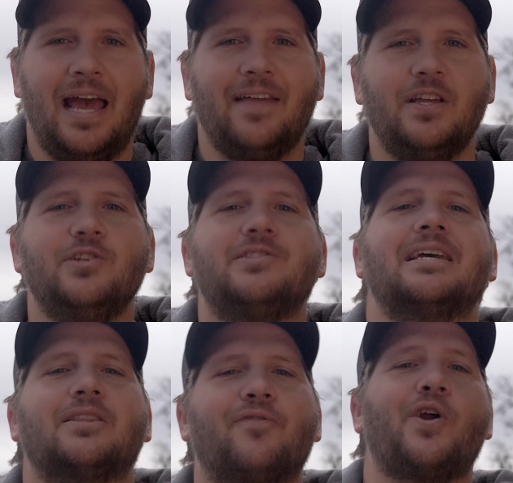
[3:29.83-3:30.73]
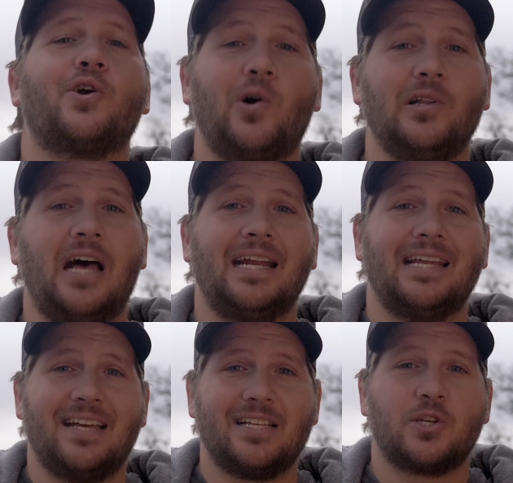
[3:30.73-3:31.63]
And then you take the vertical line,
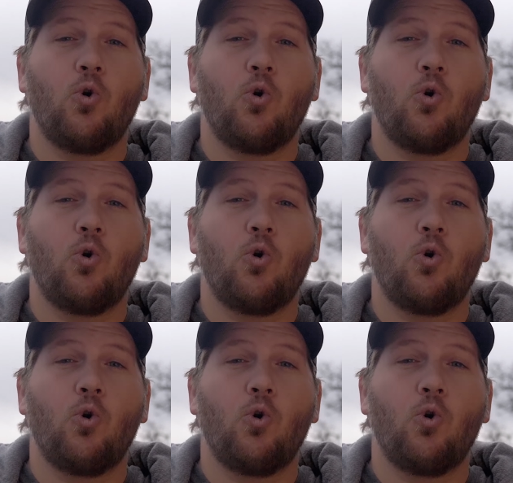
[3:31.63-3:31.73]
and that's